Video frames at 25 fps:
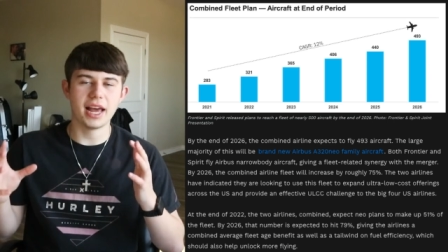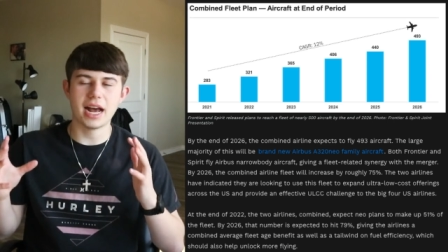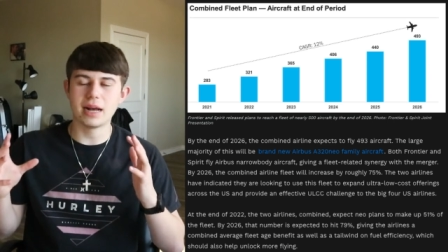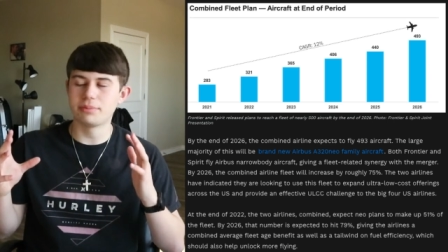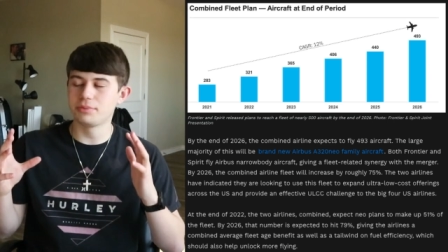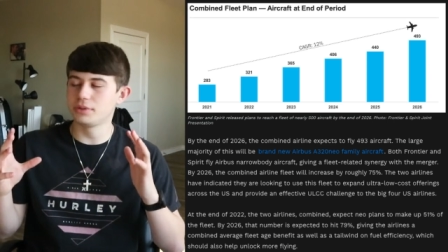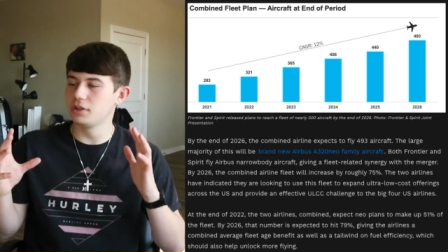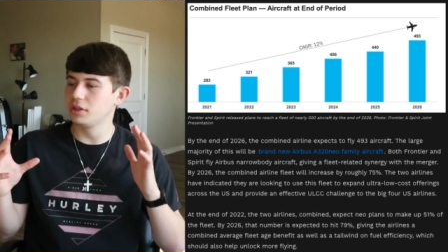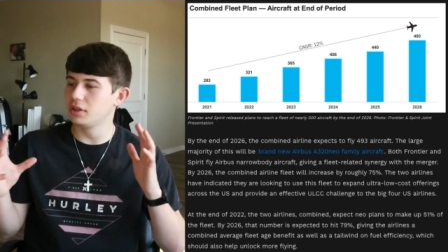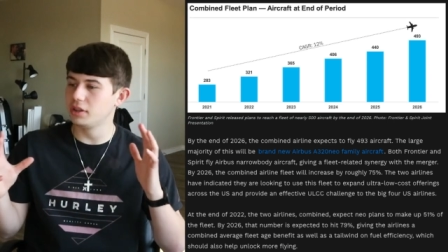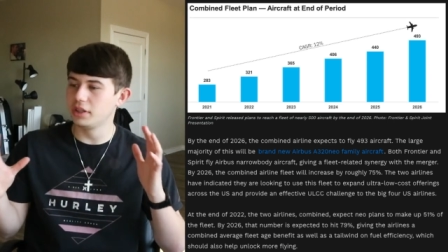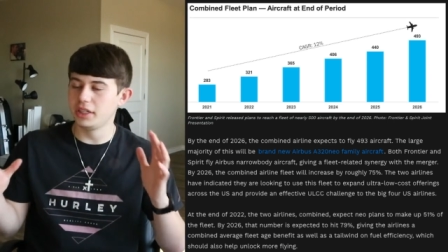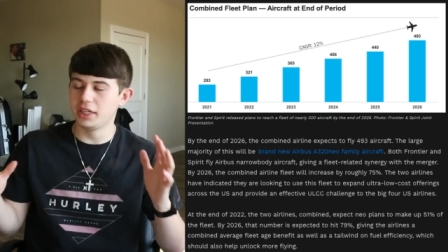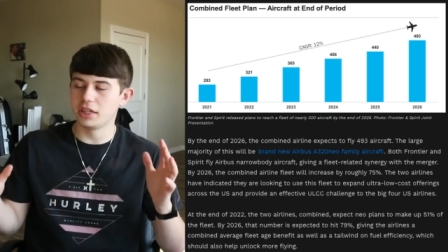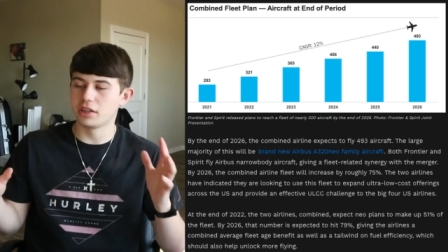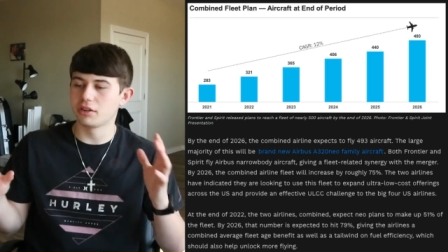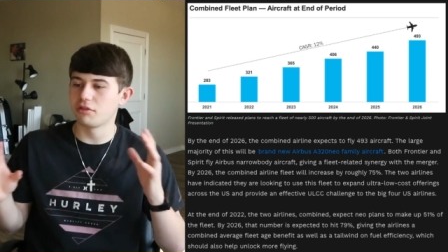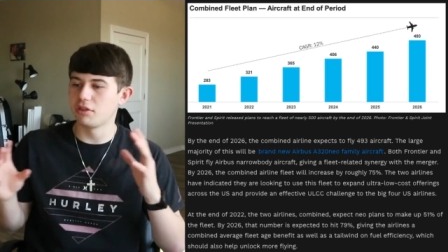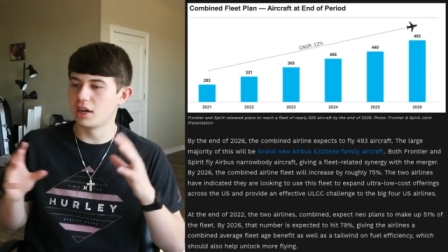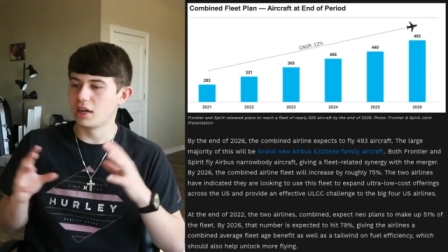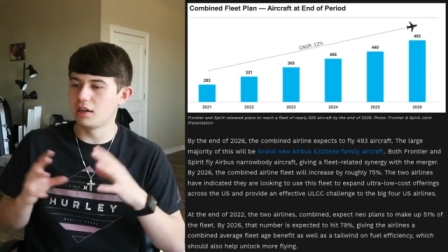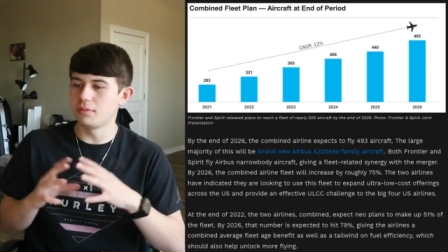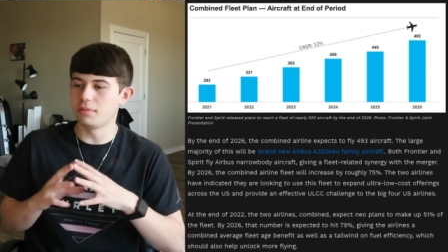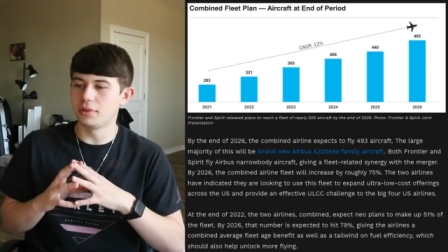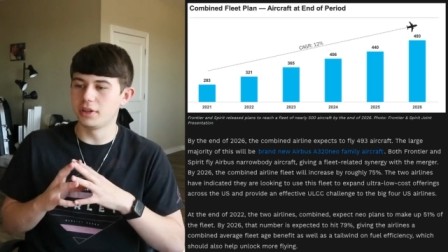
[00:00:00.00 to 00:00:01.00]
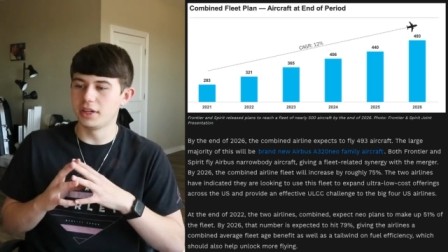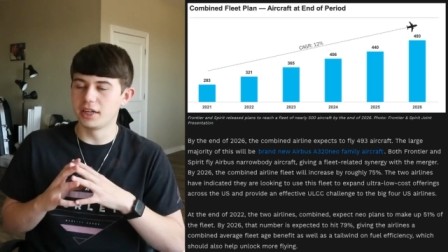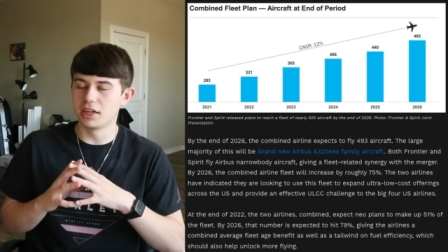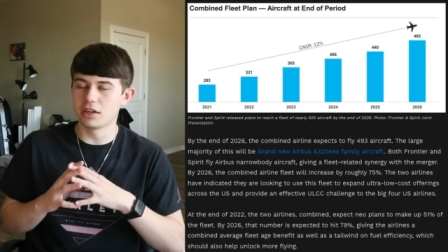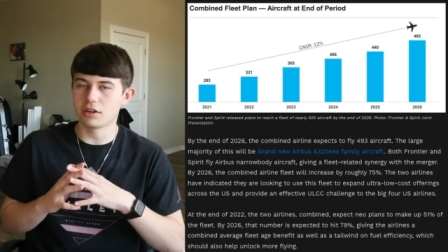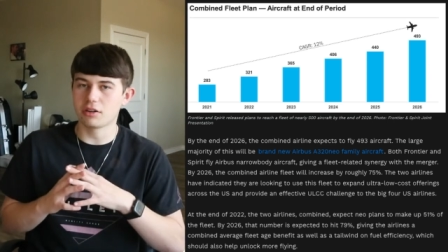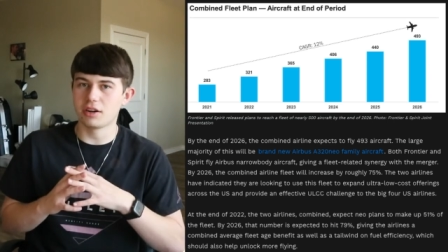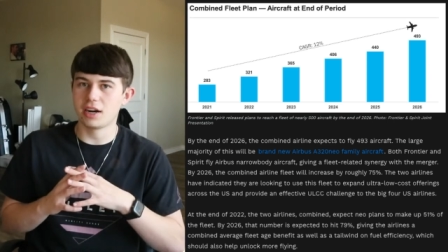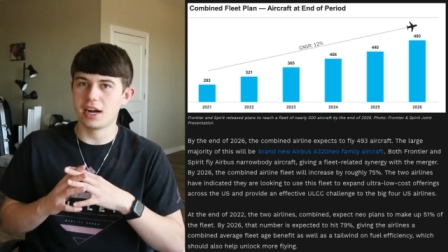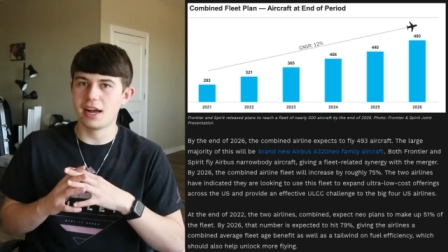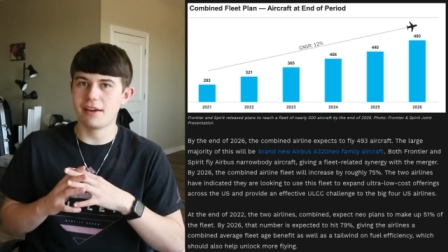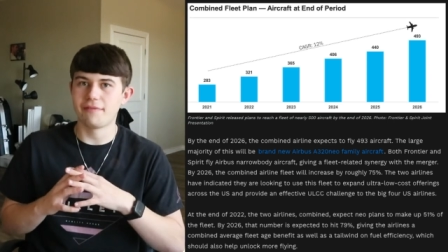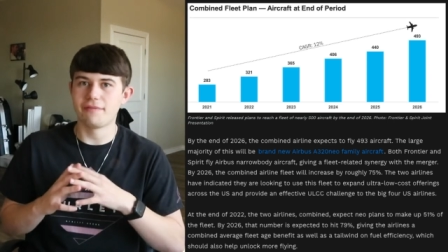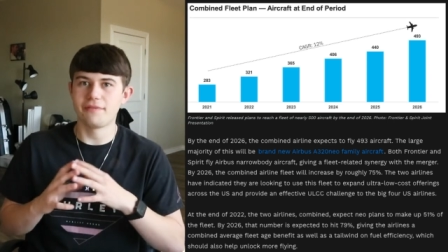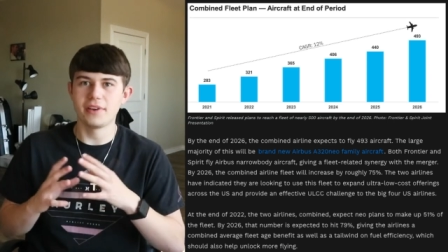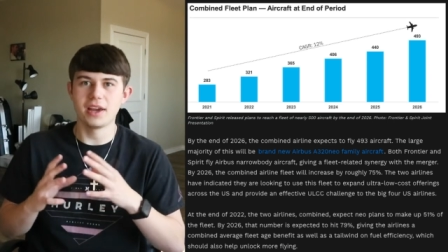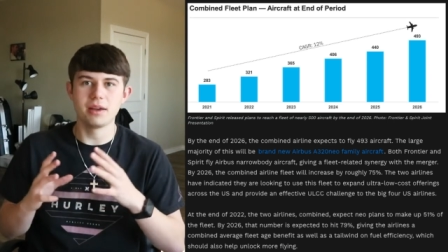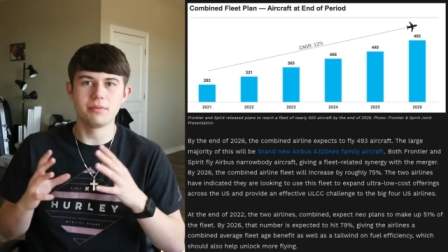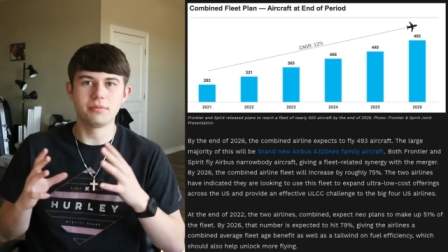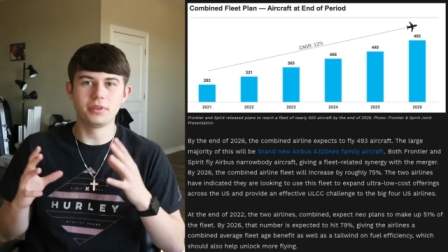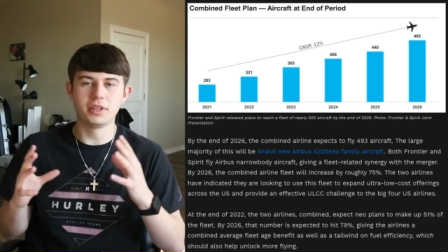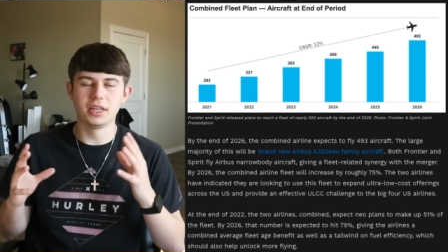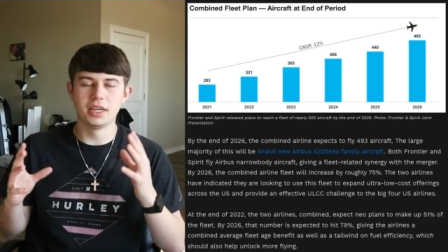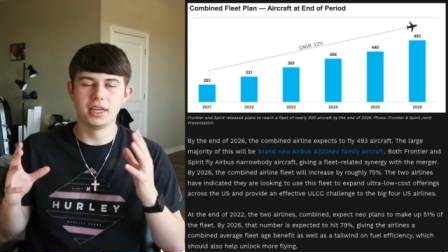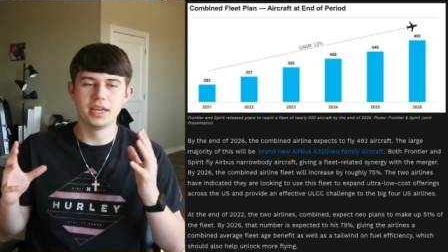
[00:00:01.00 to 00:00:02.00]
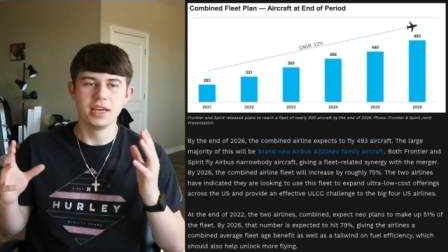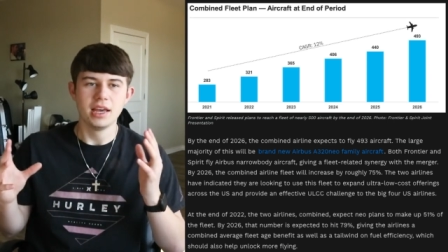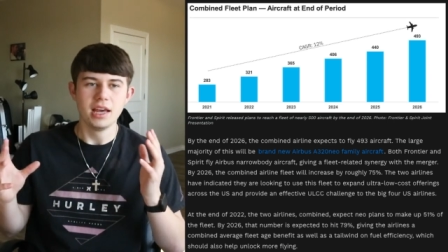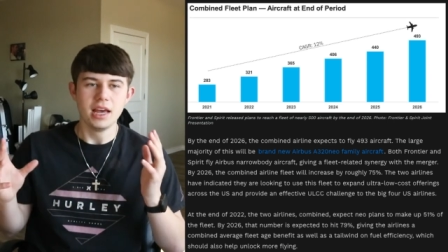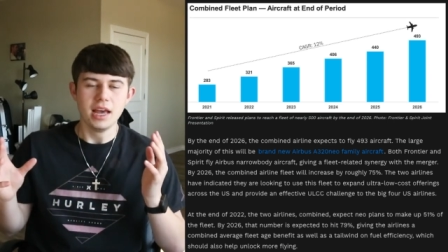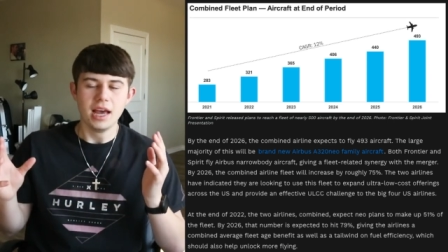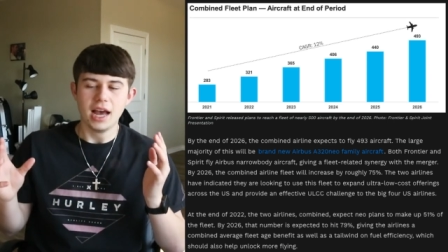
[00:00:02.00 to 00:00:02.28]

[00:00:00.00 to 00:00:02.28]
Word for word: absolutely incredible aircraft family.